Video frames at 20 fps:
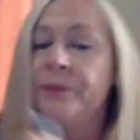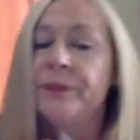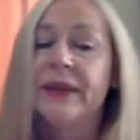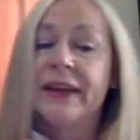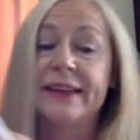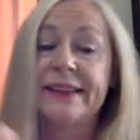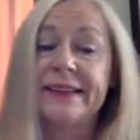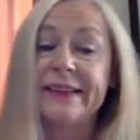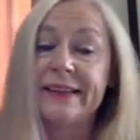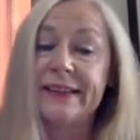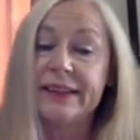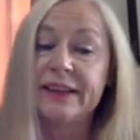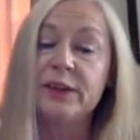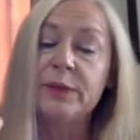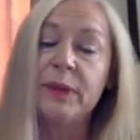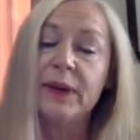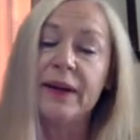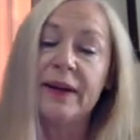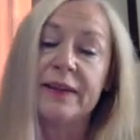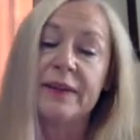It's still
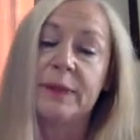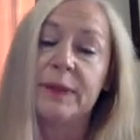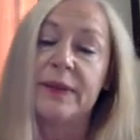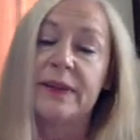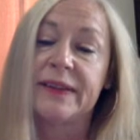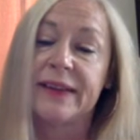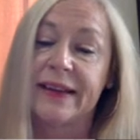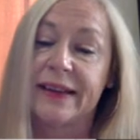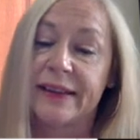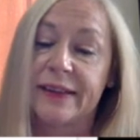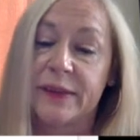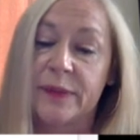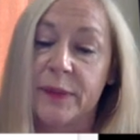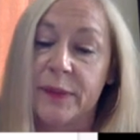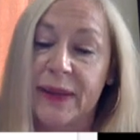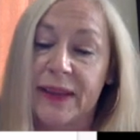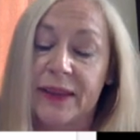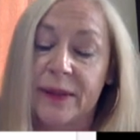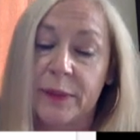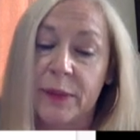possible to
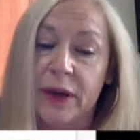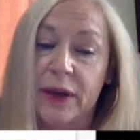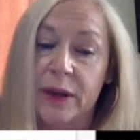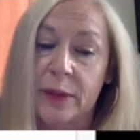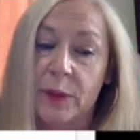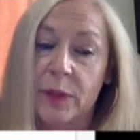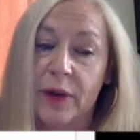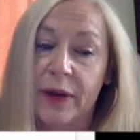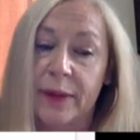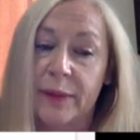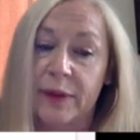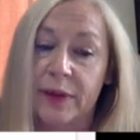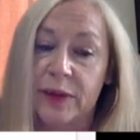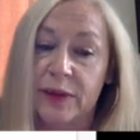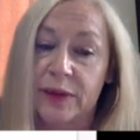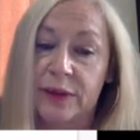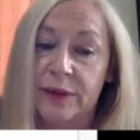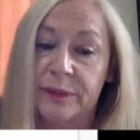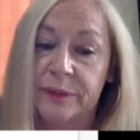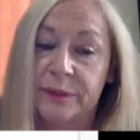estimate the model
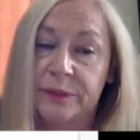parameters.